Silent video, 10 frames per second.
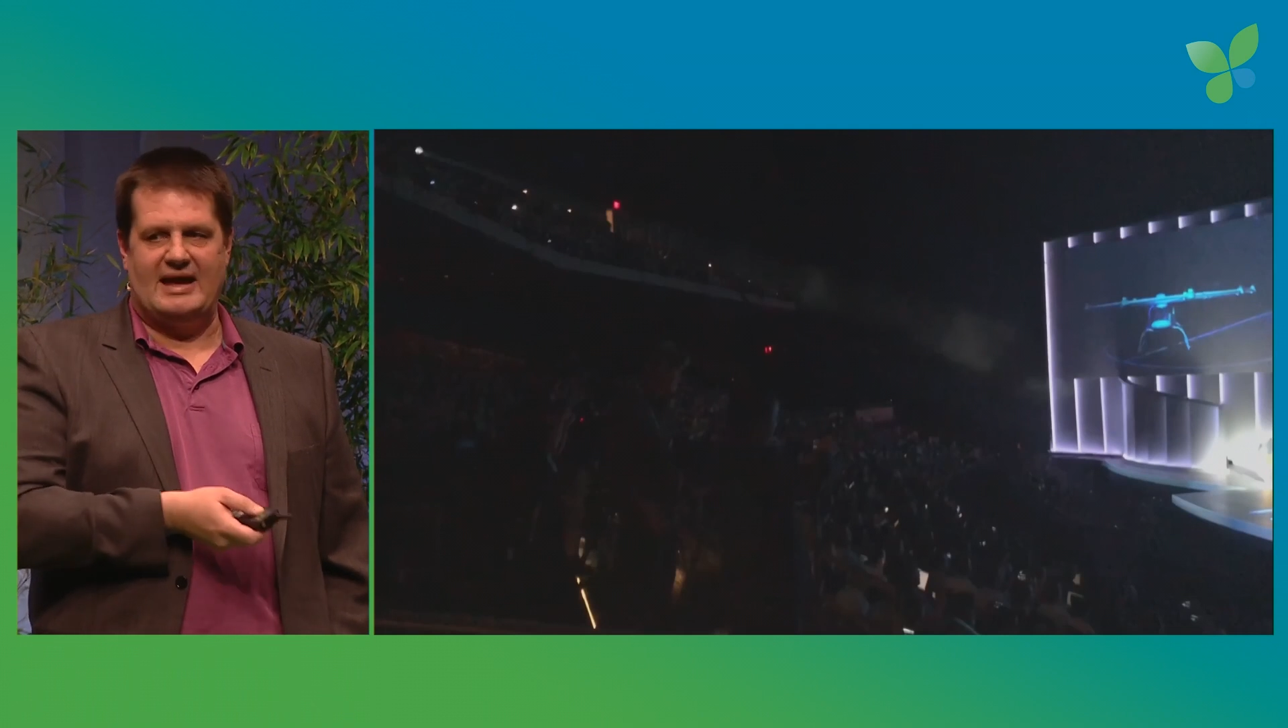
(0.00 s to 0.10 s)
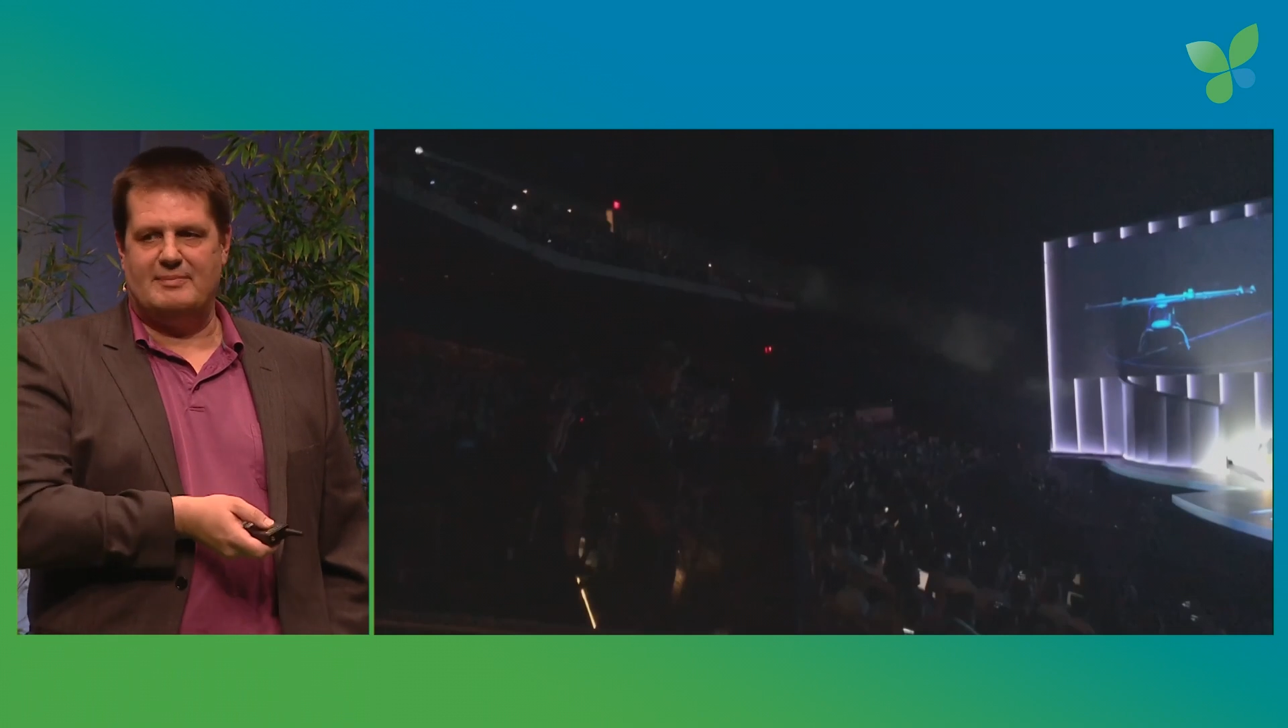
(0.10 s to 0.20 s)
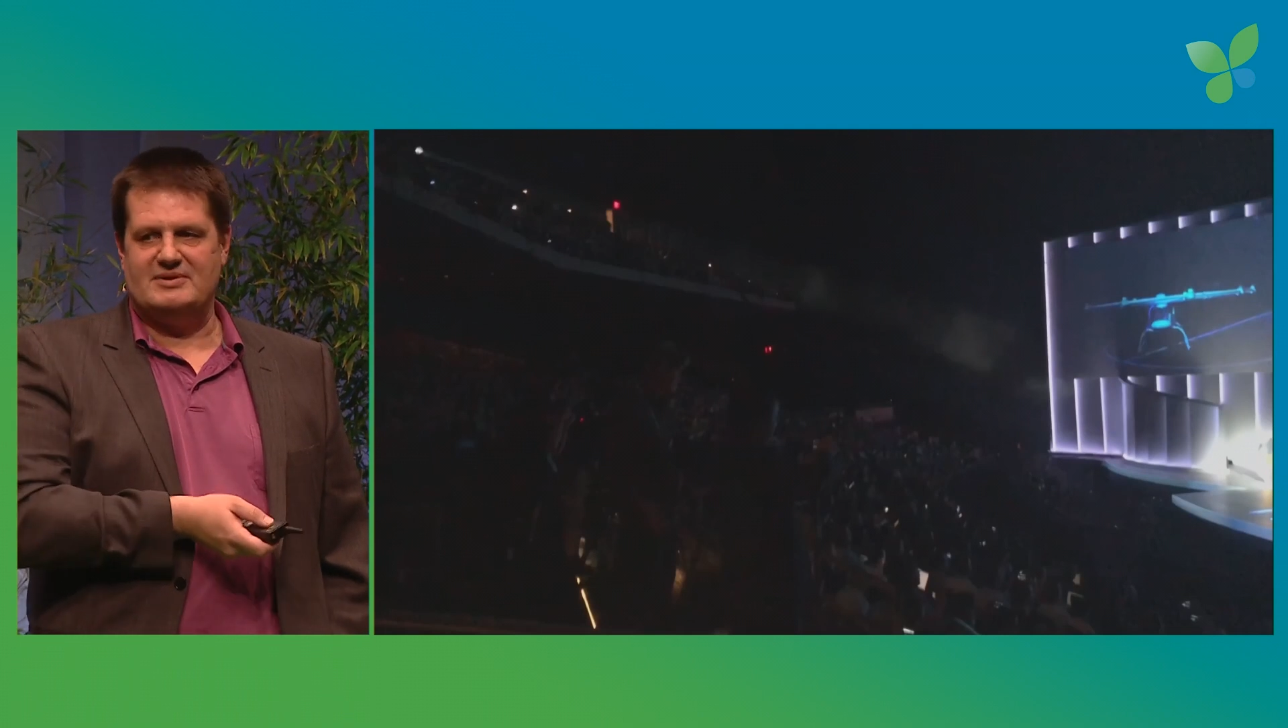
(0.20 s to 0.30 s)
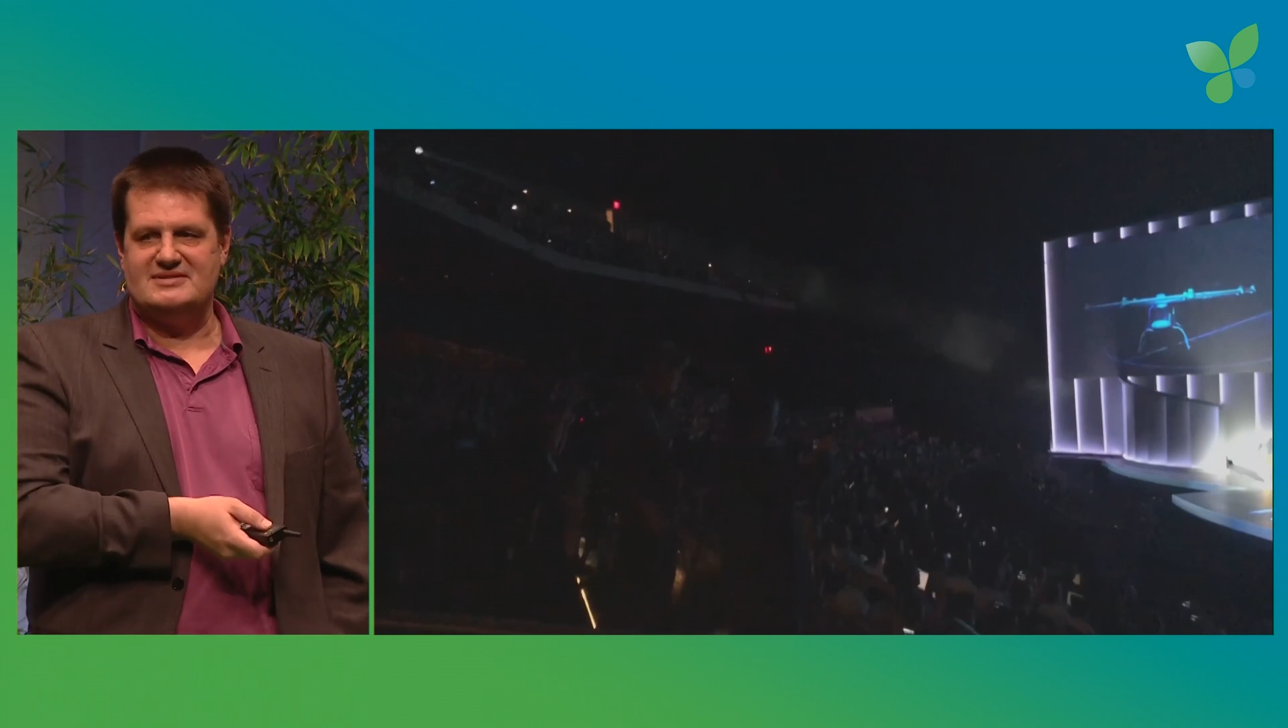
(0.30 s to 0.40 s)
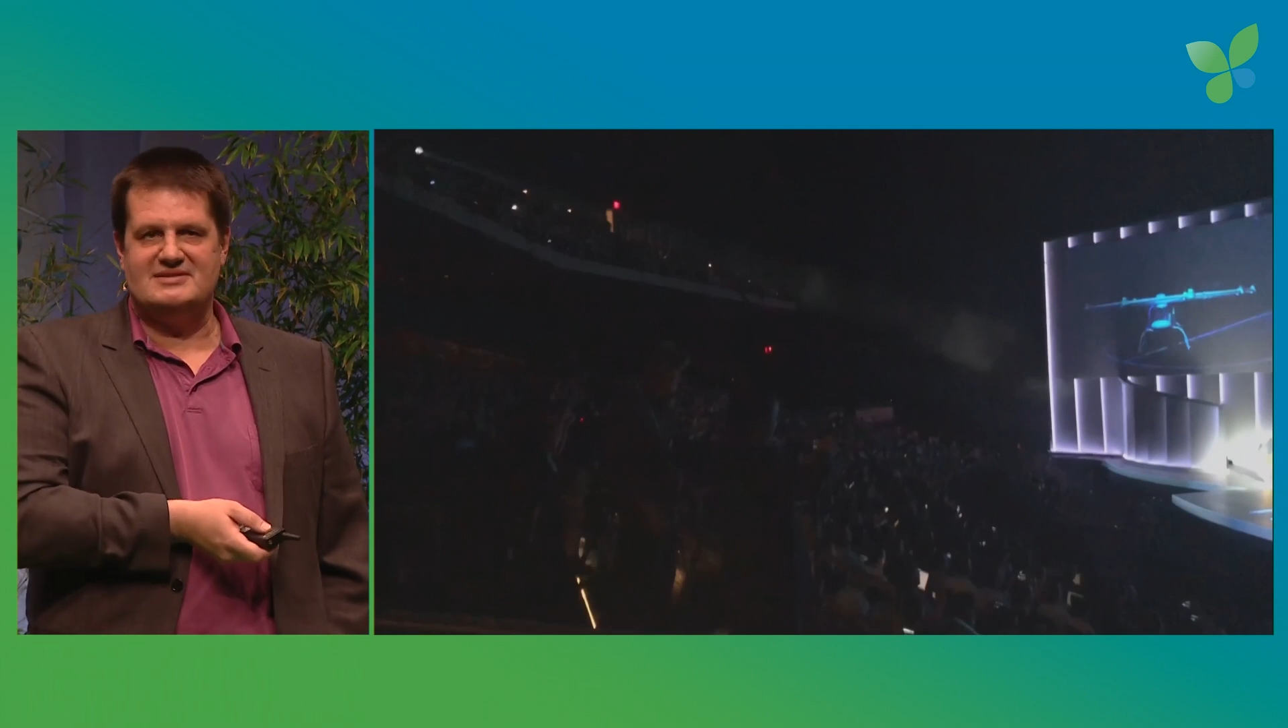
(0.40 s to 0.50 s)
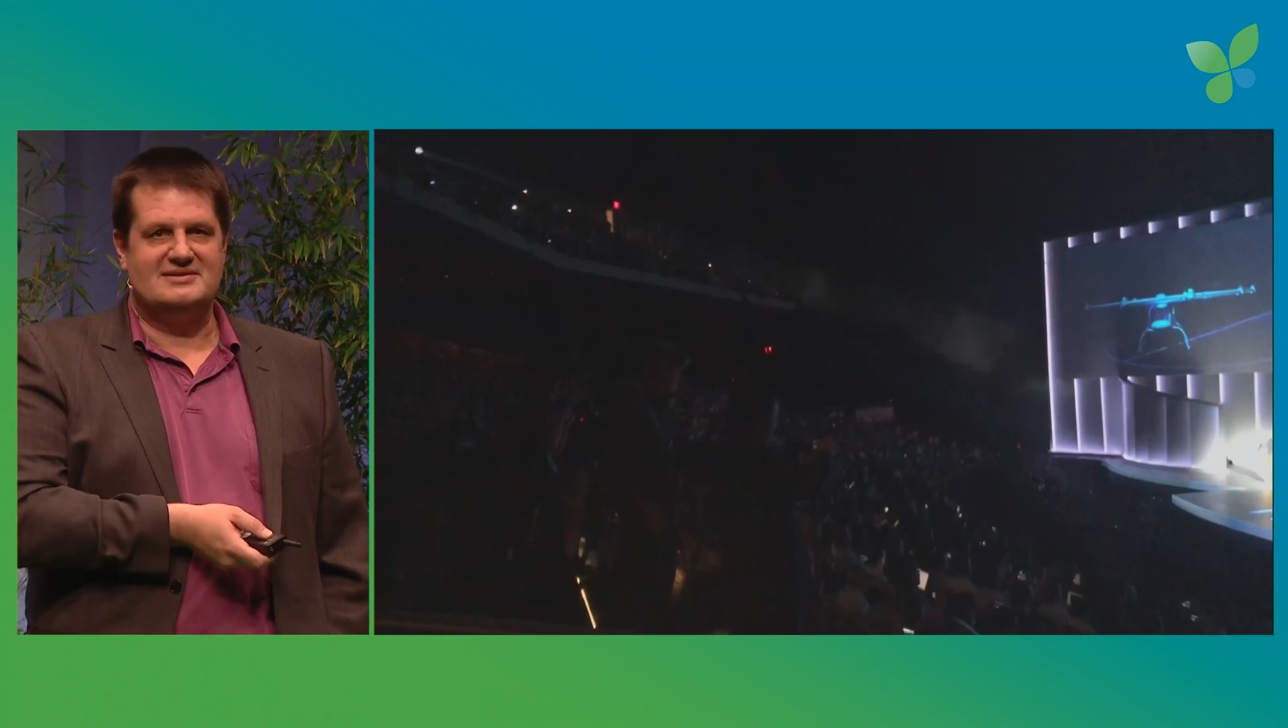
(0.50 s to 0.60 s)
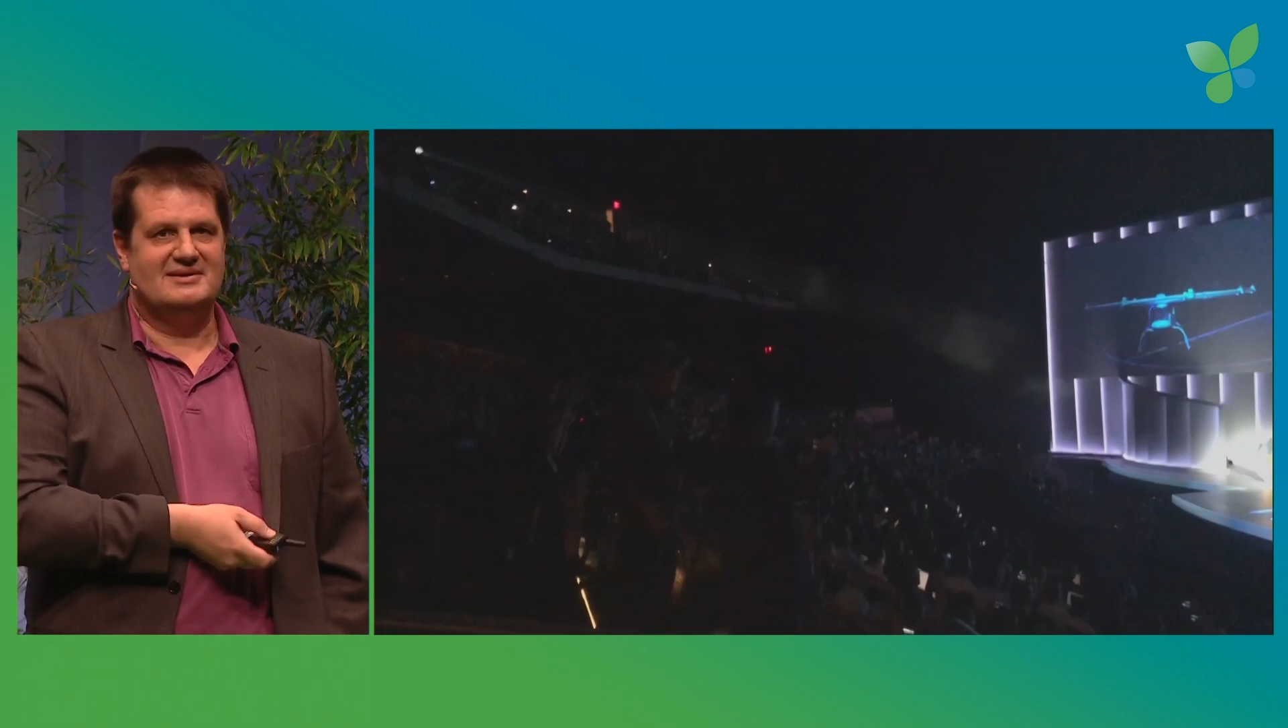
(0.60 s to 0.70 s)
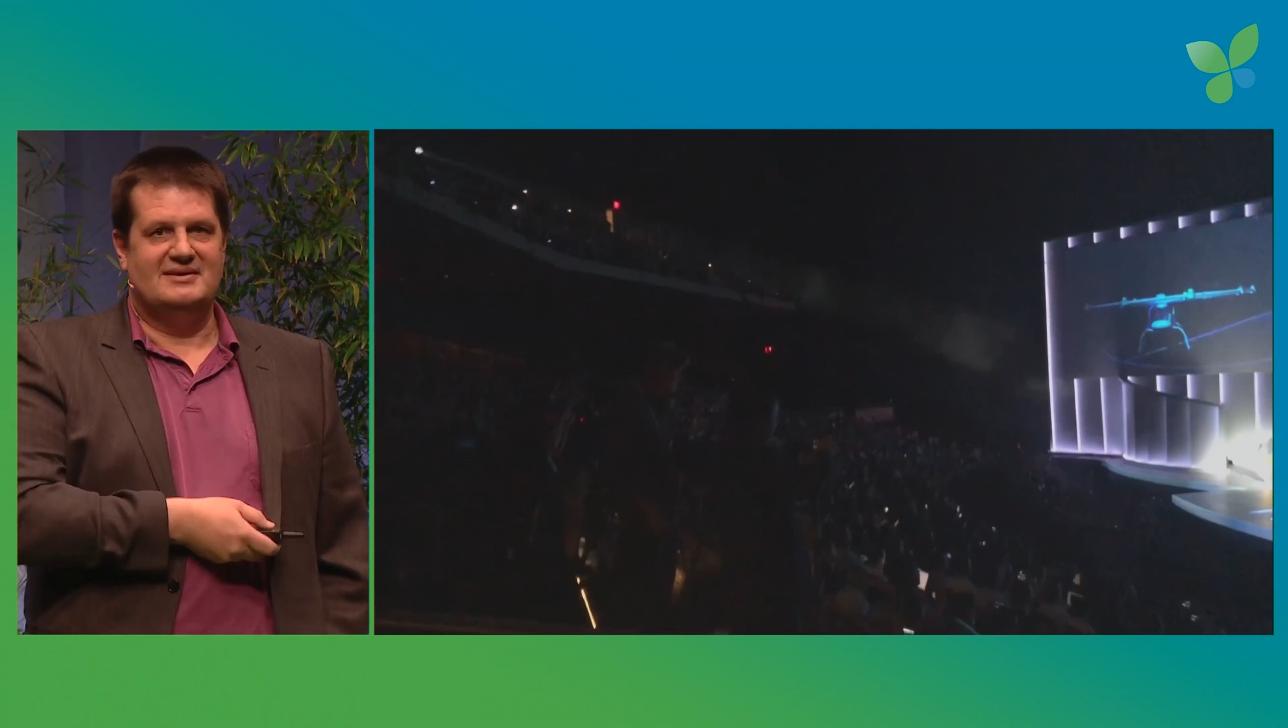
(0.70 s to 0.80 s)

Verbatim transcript: happens,